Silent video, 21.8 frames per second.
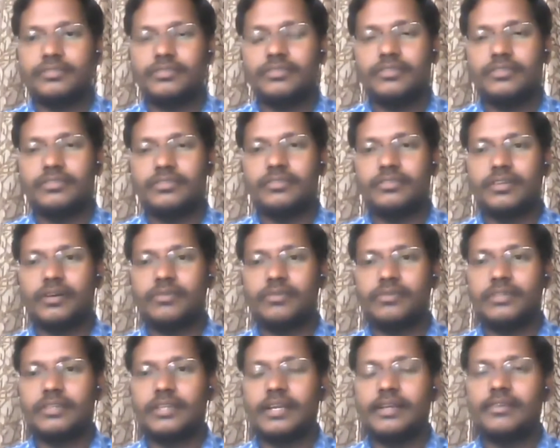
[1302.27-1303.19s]
so this is how
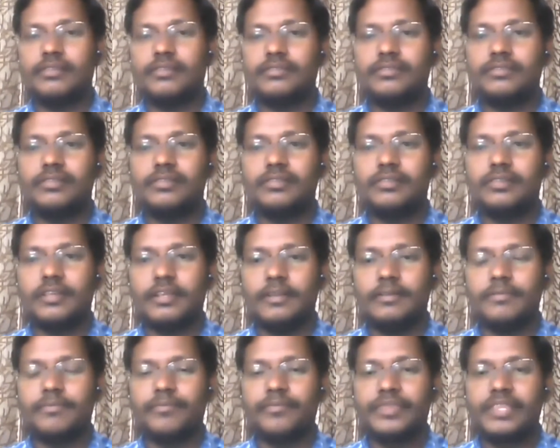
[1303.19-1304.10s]
it can result
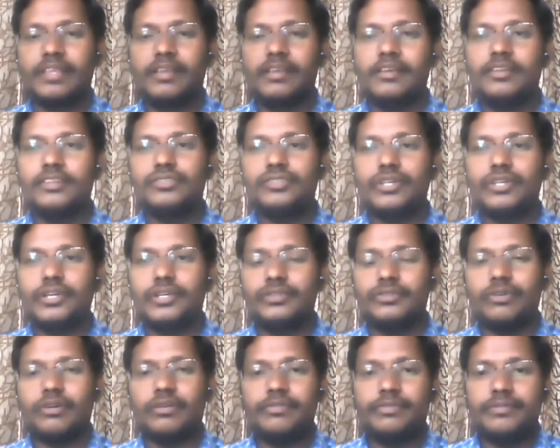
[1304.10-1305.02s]
in
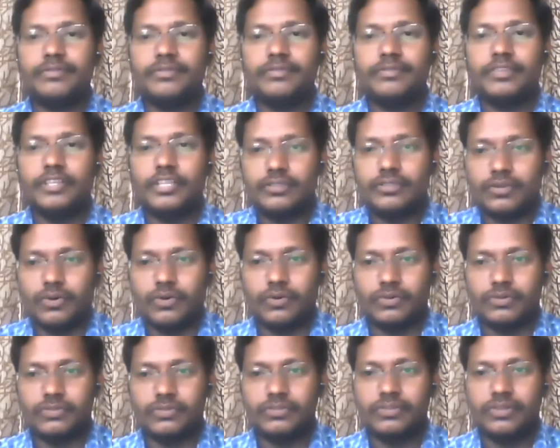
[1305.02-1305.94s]
change of the
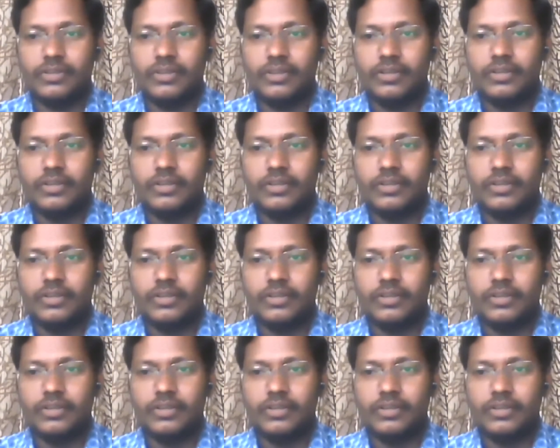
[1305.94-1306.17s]
scores.